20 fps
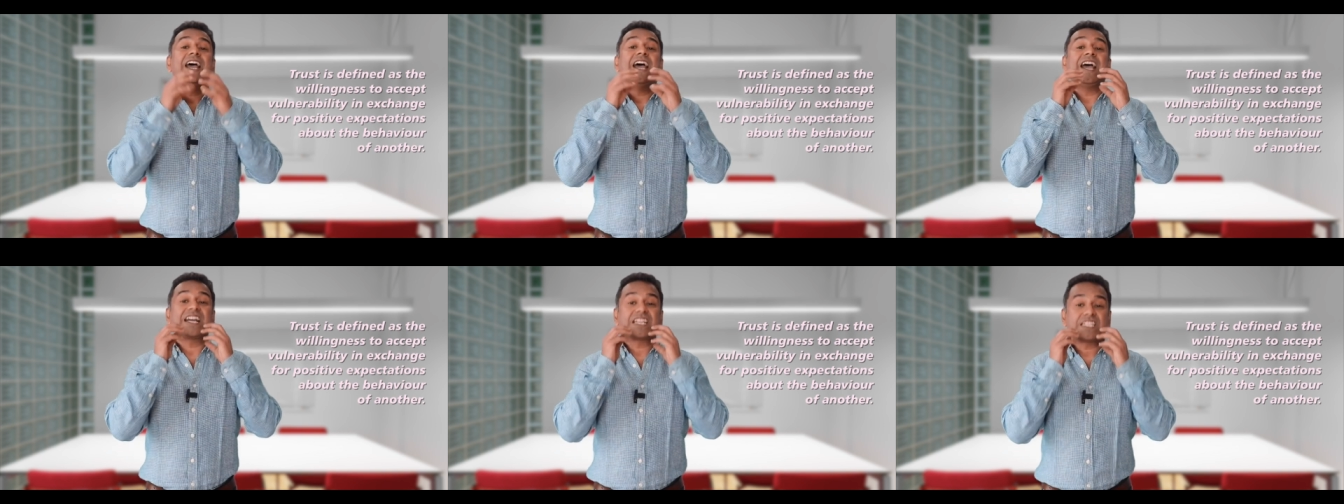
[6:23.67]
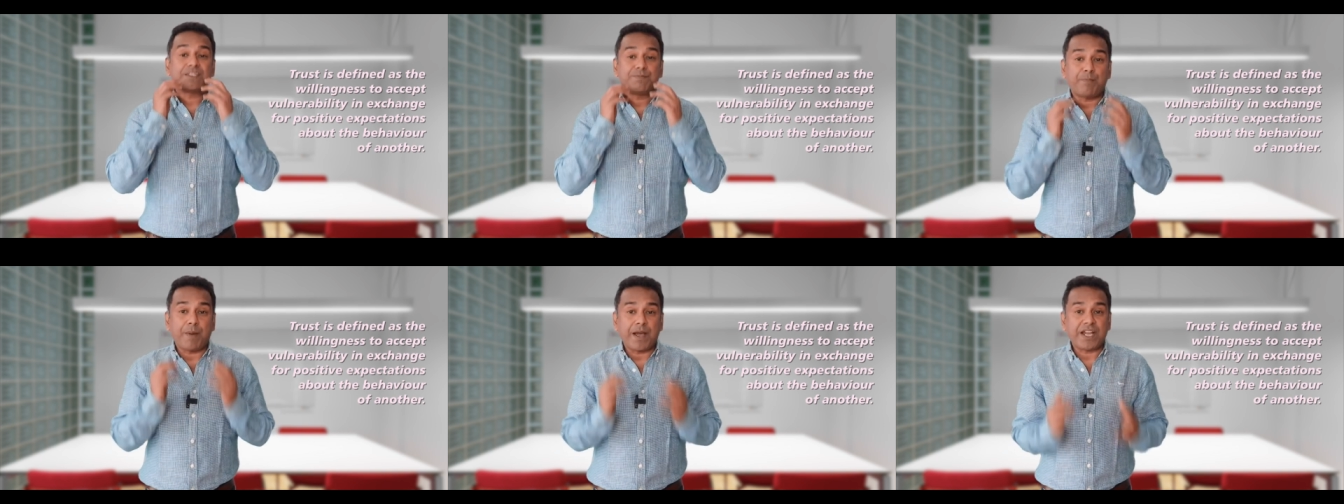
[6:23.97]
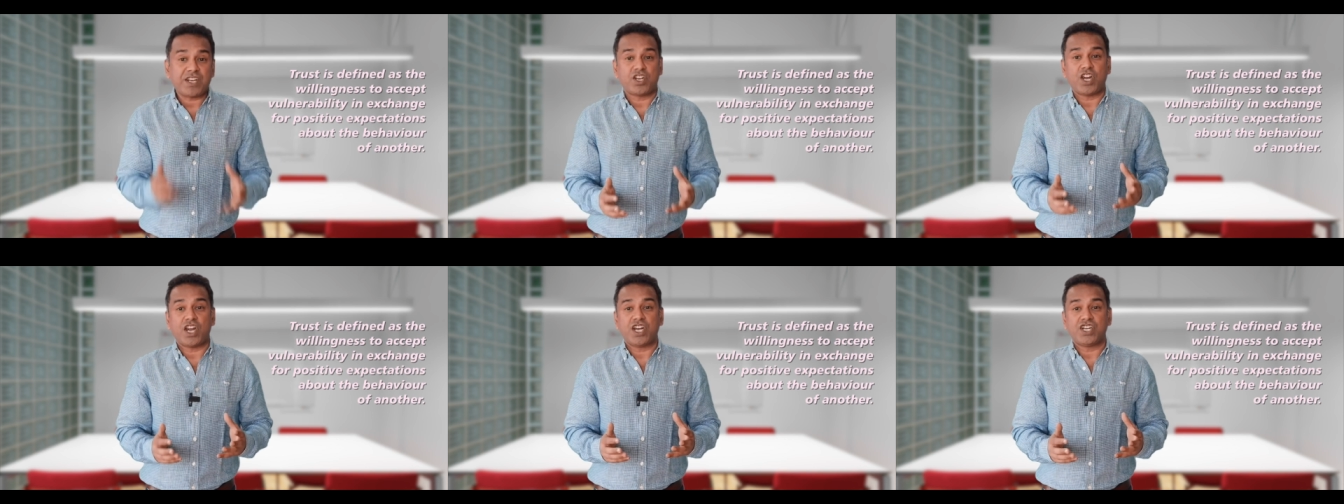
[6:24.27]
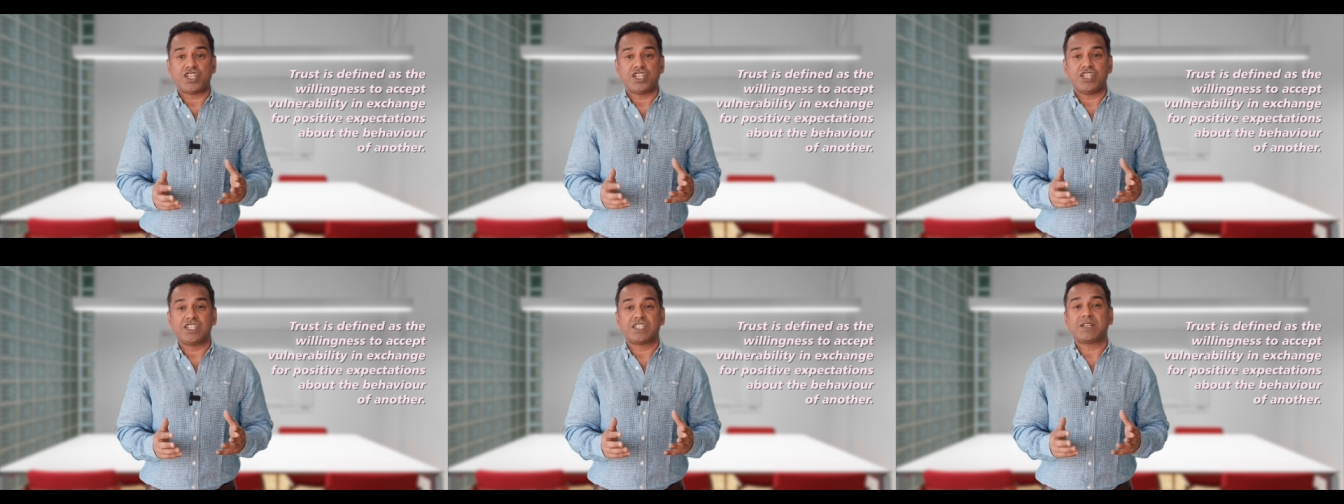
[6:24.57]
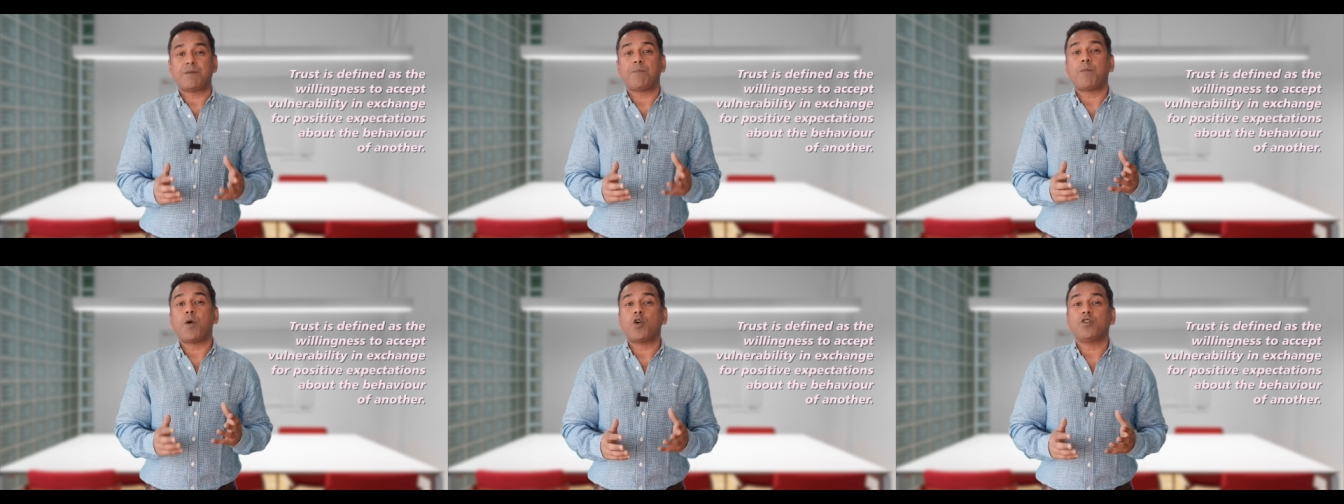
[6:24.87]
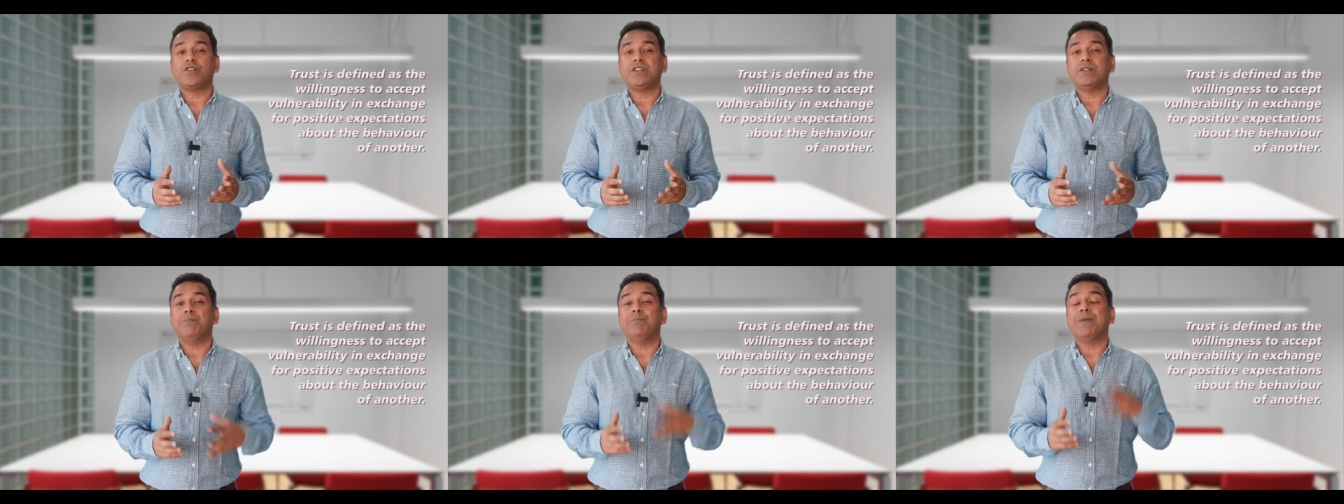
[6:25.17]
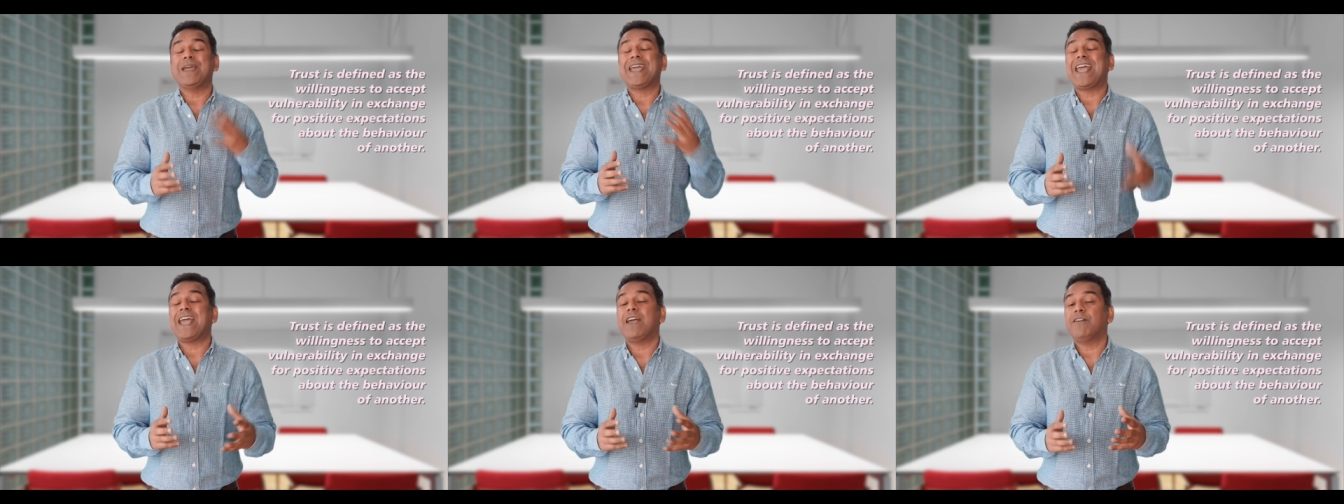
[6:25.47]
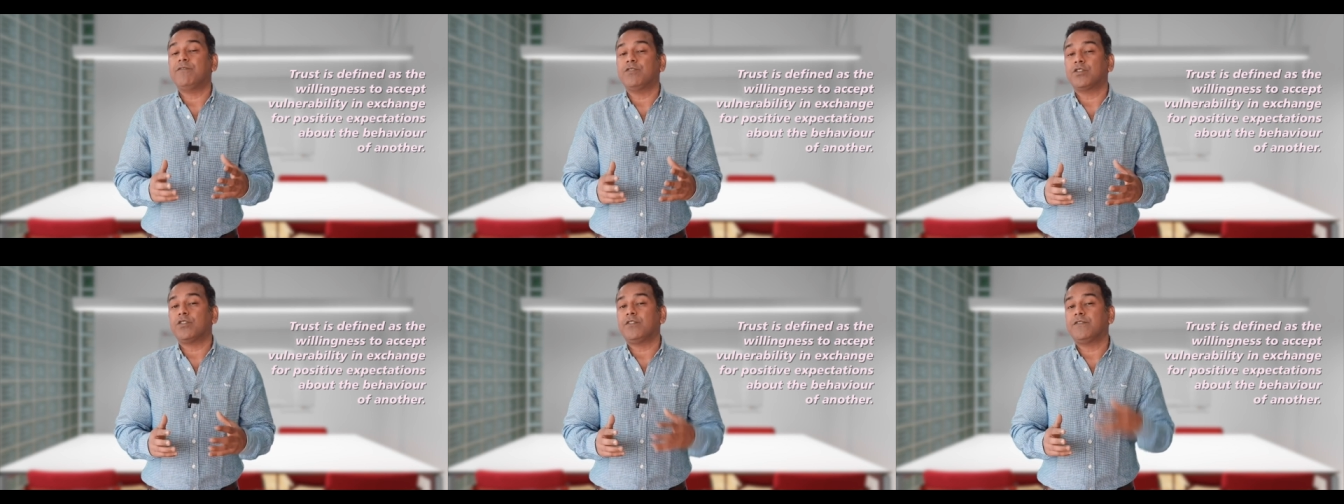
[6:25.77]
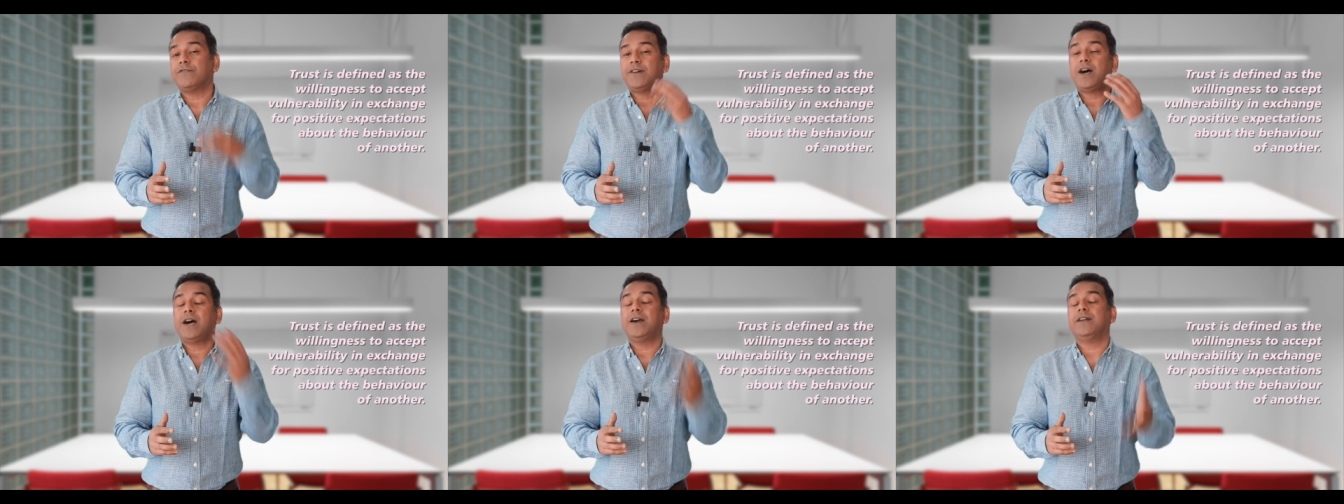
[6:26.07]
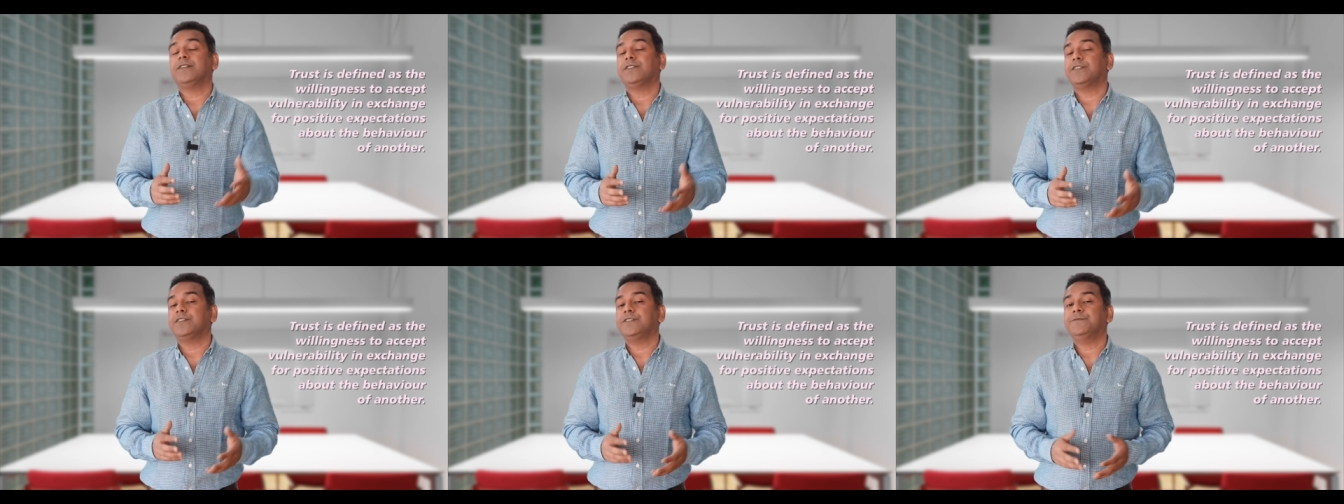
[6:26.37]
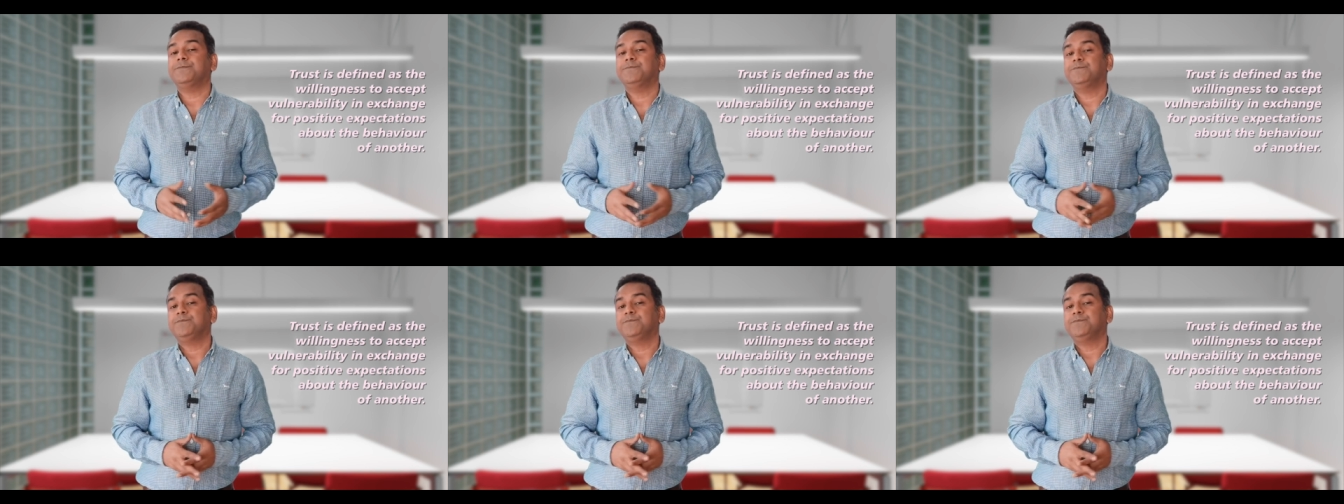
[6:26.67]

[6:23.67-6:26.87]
expectations about the behavior of another.